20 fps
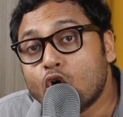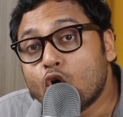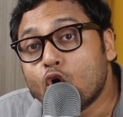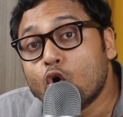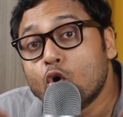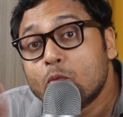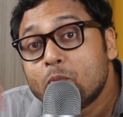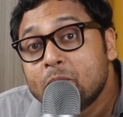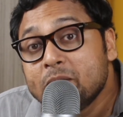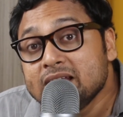
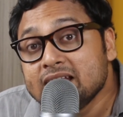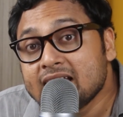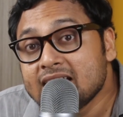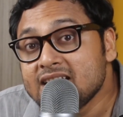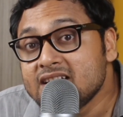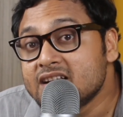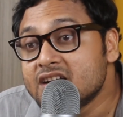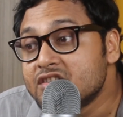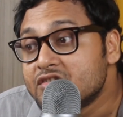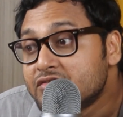open
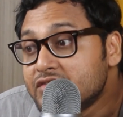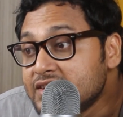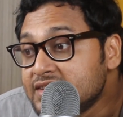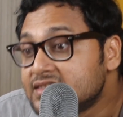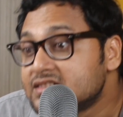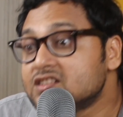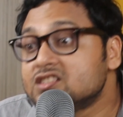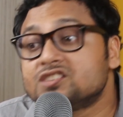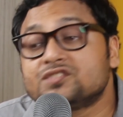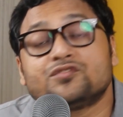ended
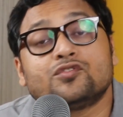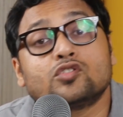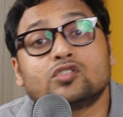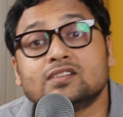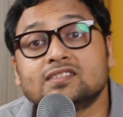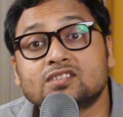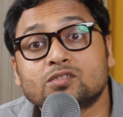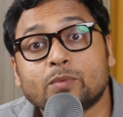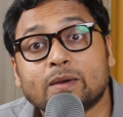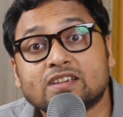research
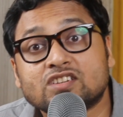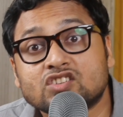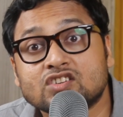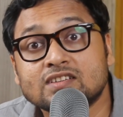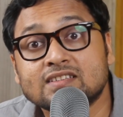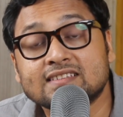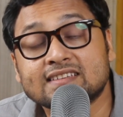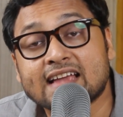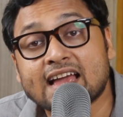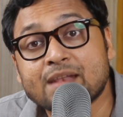focused
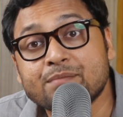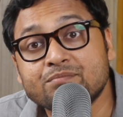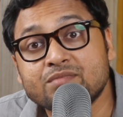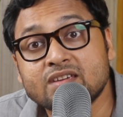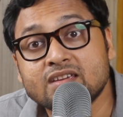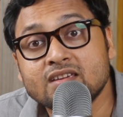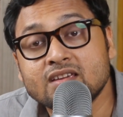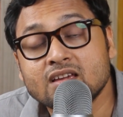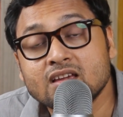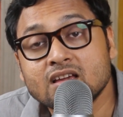questions can
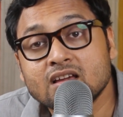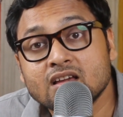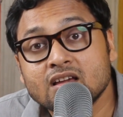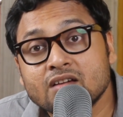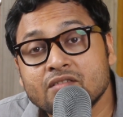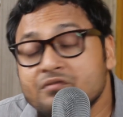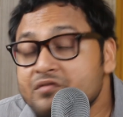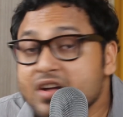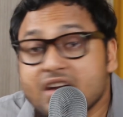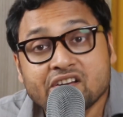be
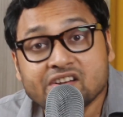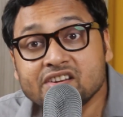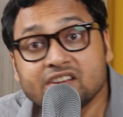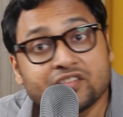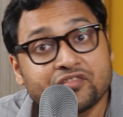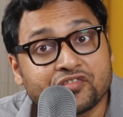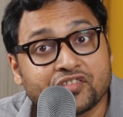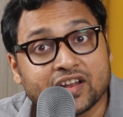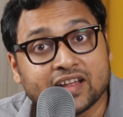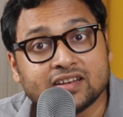very
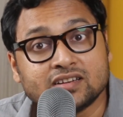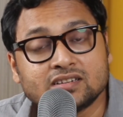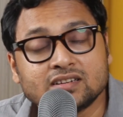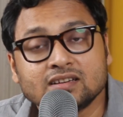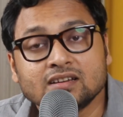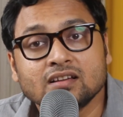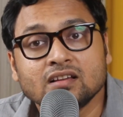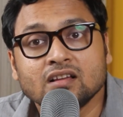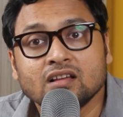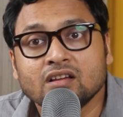different.